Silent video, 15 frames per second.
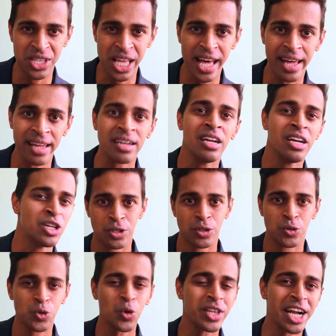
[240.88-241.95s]
there
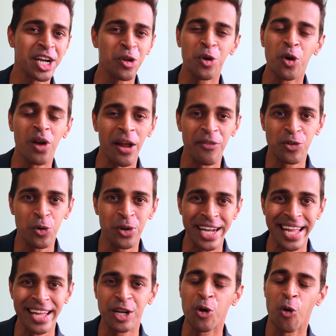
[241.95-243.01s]
so that you don't have to
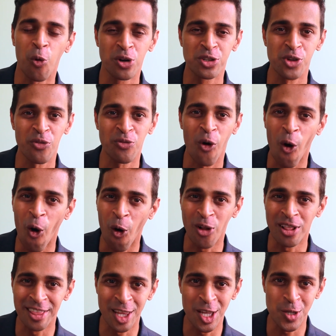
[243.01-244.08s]
take notes of
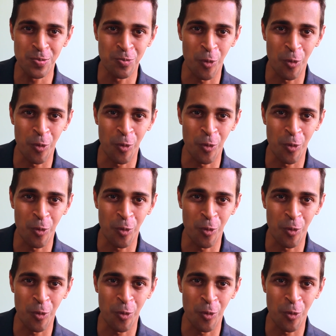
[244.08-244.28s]
all these